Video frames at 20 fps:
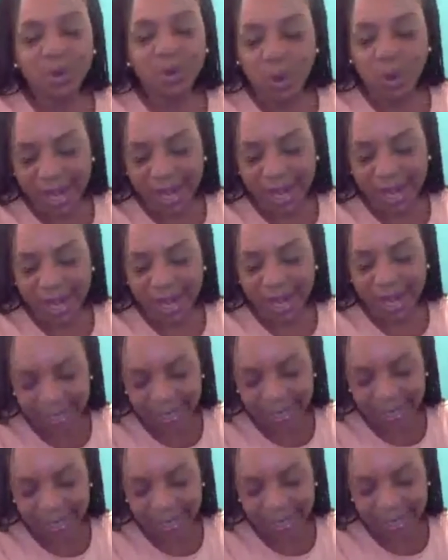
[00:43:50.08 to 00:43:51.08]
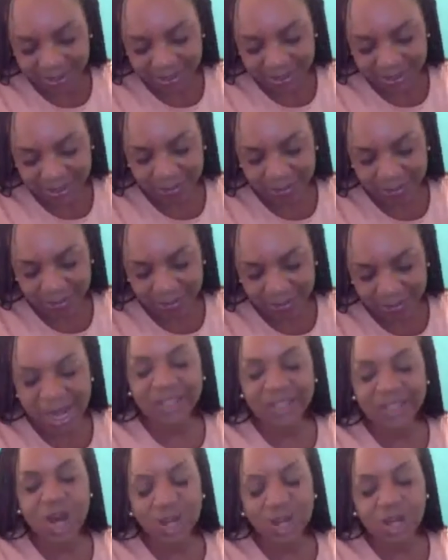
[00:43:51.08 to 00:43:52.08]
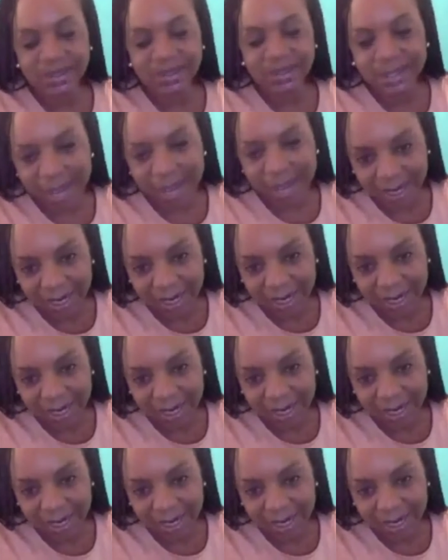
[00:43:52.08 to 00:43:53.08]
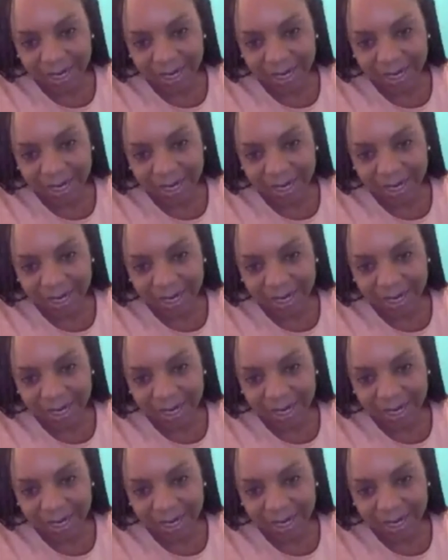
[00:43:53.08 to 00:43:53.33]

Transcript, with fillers: By the way, my daughter's name